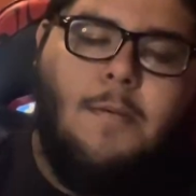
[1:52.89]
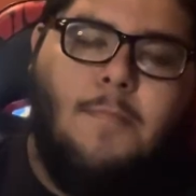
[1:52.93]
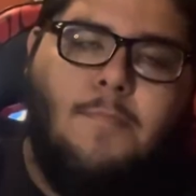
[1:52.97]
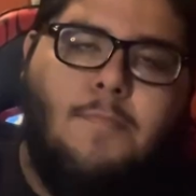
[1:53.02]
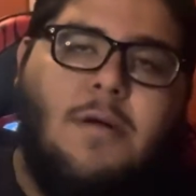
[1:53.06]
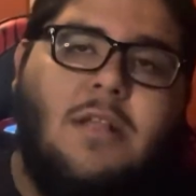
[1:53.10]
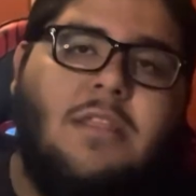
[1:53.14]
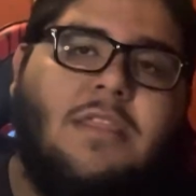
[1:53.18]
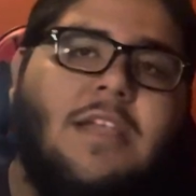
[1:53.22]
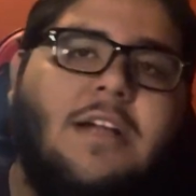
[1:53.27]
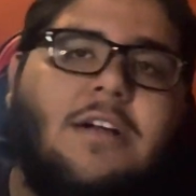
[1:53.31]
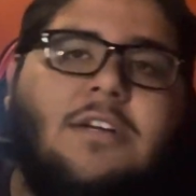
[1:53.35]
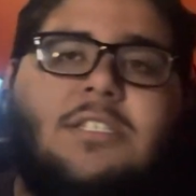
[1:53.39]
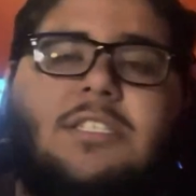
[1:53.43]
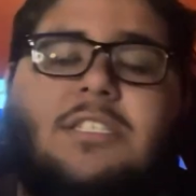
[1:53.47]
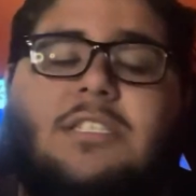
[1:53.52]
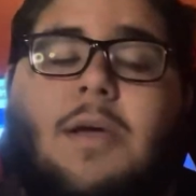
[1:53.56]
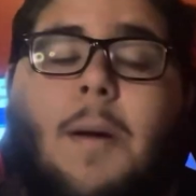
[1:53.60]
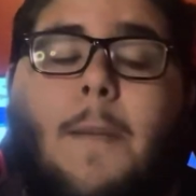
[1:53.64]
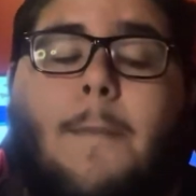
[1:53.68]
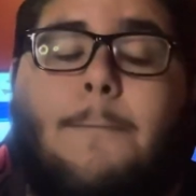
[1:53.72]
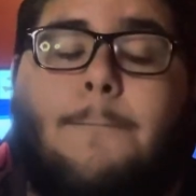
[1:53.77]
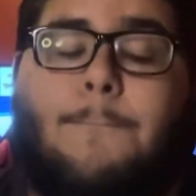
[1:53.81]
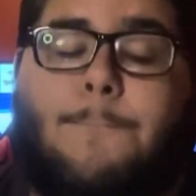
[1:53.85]
But there's
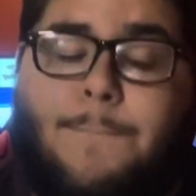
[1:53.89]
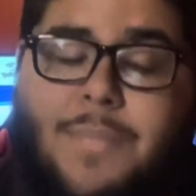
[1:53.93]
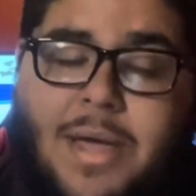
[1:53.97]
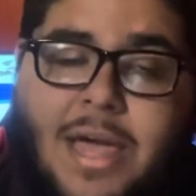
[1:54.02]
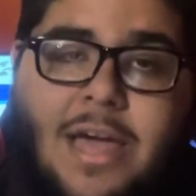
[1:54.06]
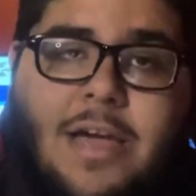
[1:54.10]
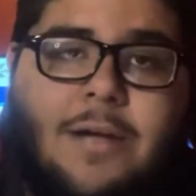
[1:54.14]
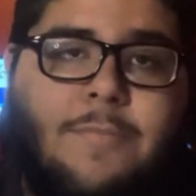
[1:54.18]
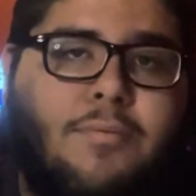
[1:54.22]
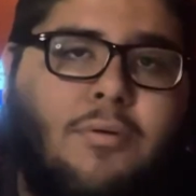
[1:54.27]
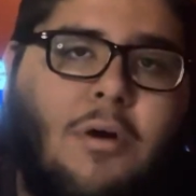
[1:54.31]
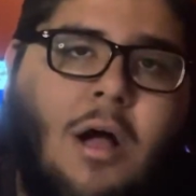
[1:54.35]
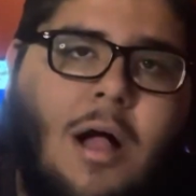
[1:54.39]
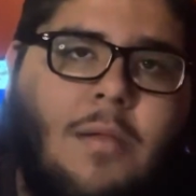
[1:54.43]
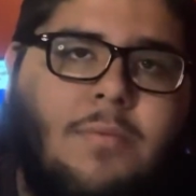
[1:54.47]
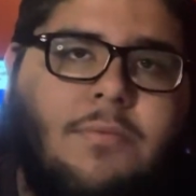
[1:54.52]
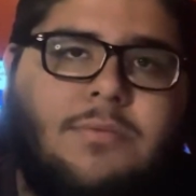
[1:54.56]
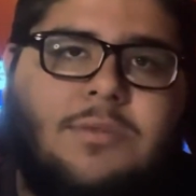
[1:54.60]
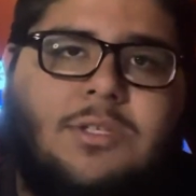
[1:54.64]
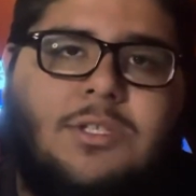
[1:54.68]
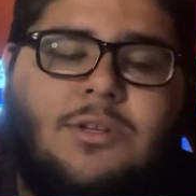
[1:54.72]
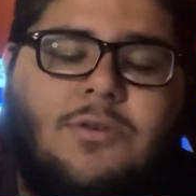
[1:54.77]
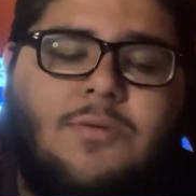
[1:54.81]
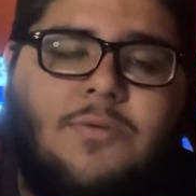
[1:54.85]
big
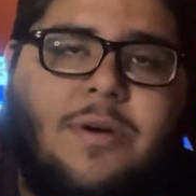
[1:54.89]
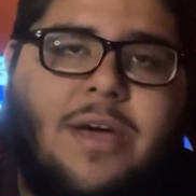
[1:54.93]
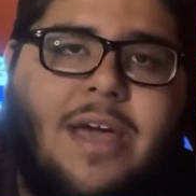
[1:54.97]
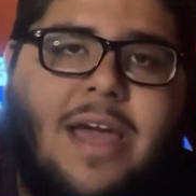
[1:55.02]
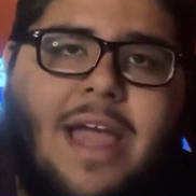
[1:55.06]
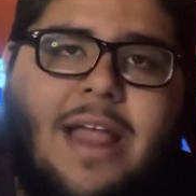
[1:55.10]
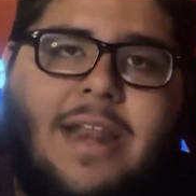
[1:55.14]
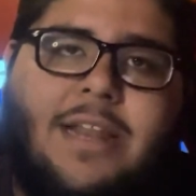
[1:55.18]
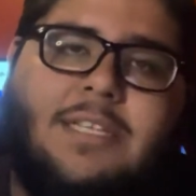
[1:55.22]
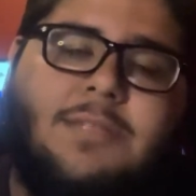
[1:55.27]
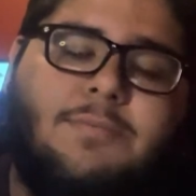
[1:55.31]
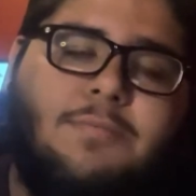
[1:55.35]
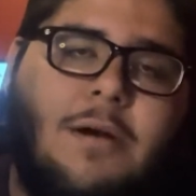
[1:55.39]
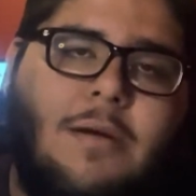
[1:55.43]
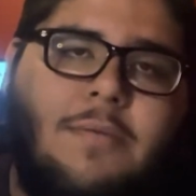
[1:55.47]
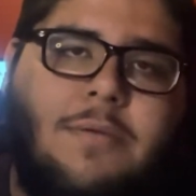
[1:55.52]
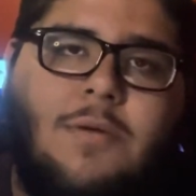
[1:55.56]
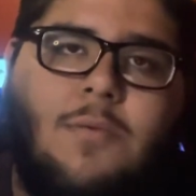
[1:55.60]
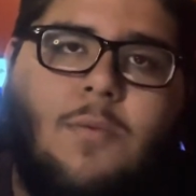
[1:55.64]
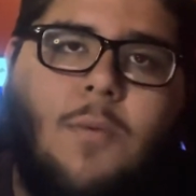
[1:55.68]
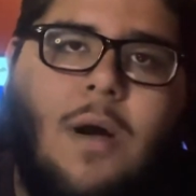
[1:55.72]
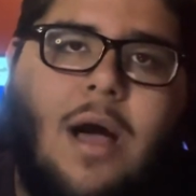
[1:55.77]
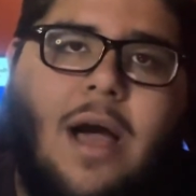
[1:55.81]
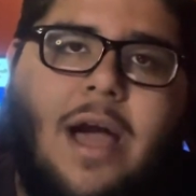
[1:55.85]
problems to it, and it's
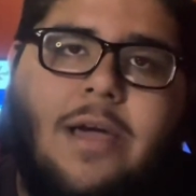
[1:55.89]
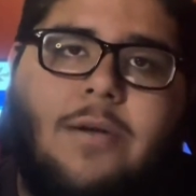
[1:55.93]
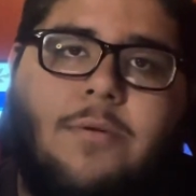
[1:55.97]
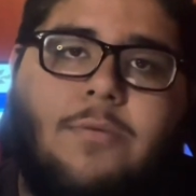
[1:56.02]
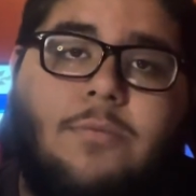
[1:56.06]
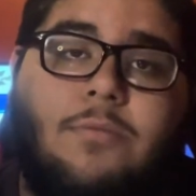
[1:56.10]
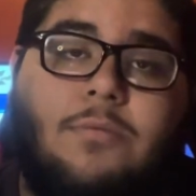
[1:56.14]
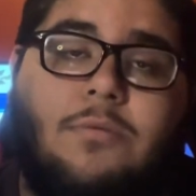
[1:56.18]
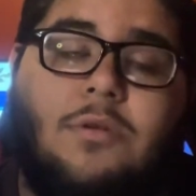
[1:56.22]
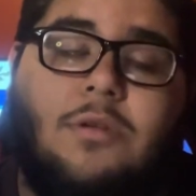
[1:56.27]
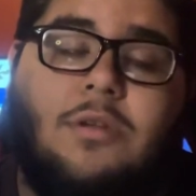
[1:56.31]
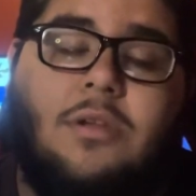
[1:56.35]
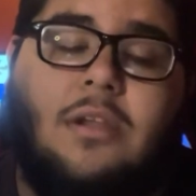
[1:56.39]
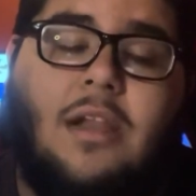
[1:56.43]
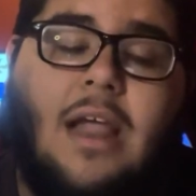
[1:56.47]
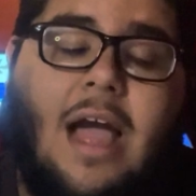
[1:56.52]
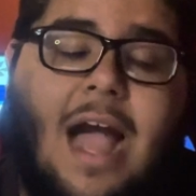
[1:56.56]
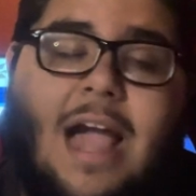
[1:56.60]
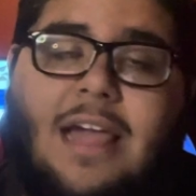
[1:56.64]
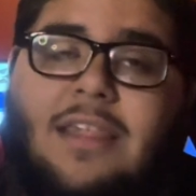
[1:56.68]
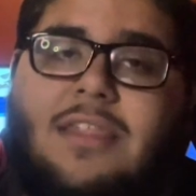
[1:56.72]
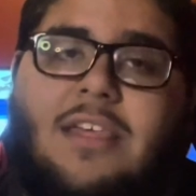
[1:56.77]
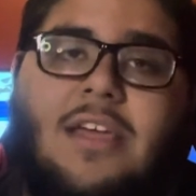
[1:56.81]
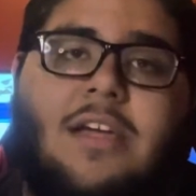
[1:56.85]
probably why
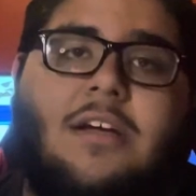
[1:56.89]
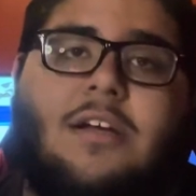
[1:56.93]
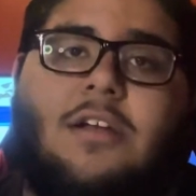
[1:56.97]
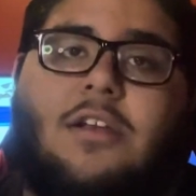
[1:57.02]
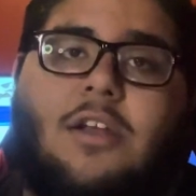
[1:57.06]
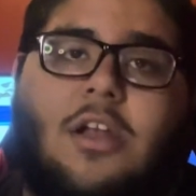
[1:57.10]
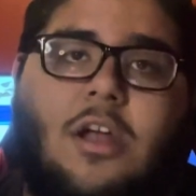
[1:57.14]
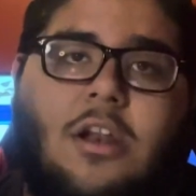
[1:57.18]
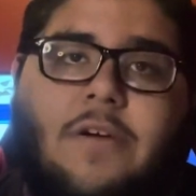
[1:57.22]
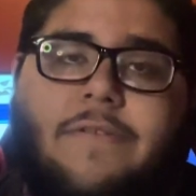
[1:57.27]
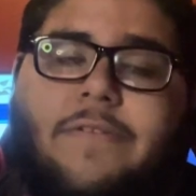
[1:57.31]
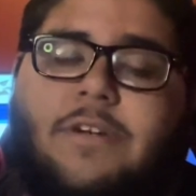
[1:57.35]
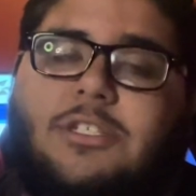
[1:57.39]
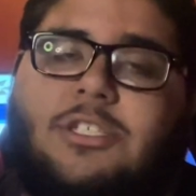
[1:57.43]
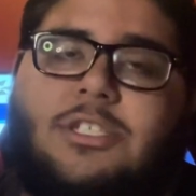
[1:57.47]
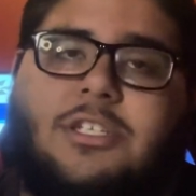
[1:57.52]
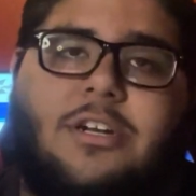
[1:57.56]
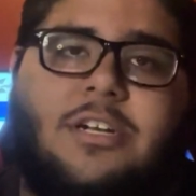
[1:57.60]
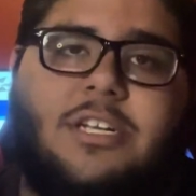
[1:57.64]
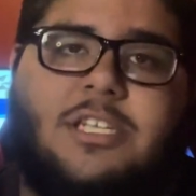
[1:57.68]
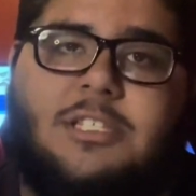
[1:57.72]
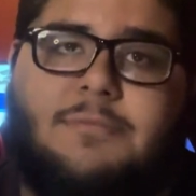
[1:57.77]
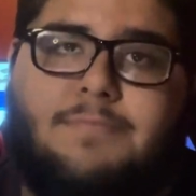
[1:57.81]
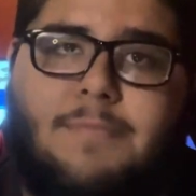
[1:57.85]
I think none of us
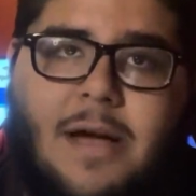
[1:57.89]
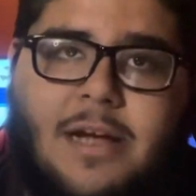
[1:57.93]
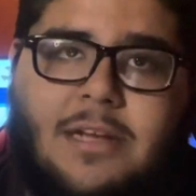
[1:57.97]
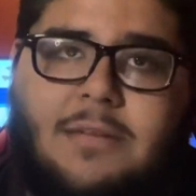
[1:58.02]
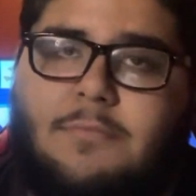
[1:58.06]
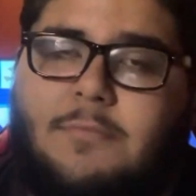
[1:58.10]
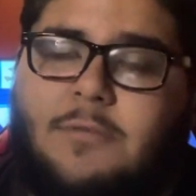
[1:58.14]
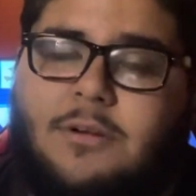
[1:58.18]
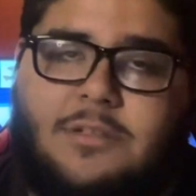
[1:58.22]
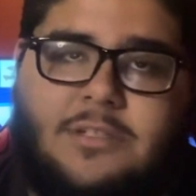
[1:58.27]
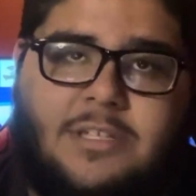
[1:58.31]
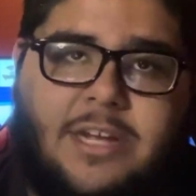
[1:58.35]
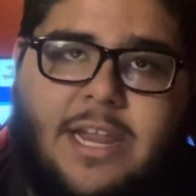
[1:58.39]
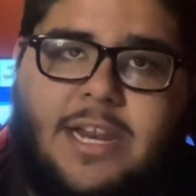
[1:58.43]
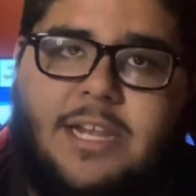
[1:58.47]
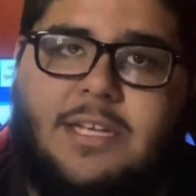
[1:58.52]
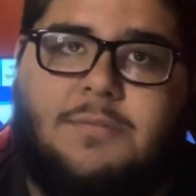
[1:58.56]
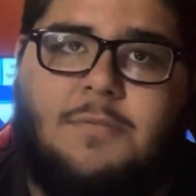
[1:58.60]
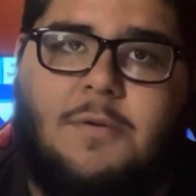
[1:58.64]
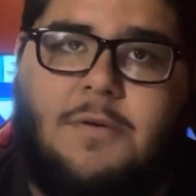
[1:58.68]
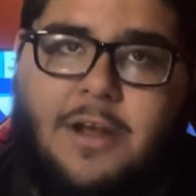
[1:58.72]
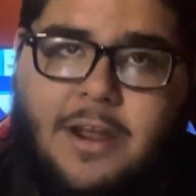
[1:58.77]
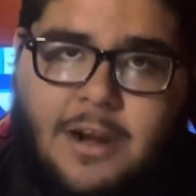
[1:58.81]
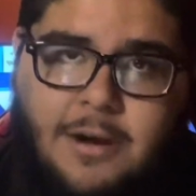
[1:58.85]
should expect Mercedes
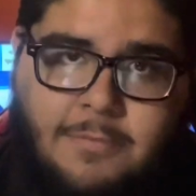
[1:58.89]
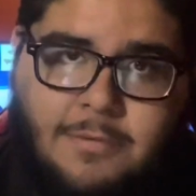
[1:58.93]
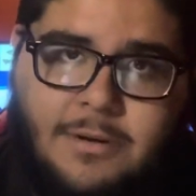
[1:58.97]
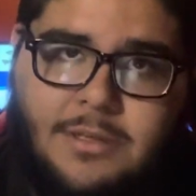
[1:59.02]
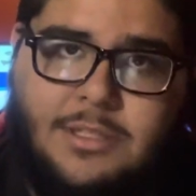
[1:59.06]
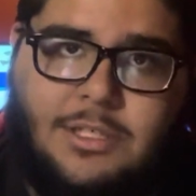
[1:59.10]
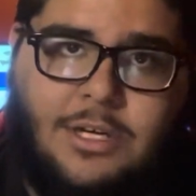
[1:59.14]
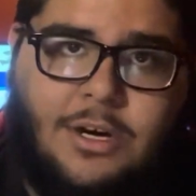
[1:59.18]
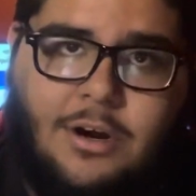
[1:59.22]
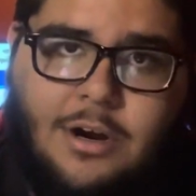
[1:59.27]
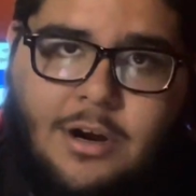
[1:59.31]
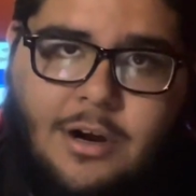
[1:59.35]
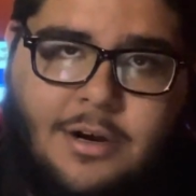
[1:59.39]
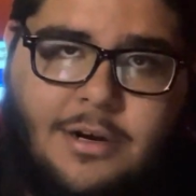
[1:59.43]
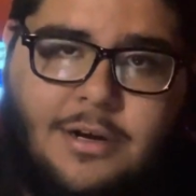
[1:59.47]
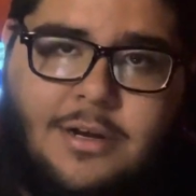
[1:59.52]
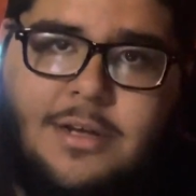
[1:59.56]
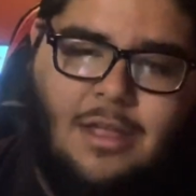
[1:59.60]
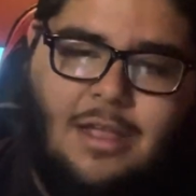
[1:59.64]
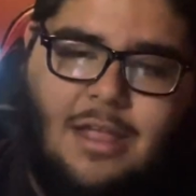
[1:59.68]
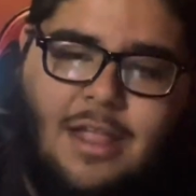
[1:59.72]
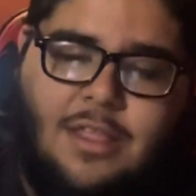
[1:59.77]
Moné to return.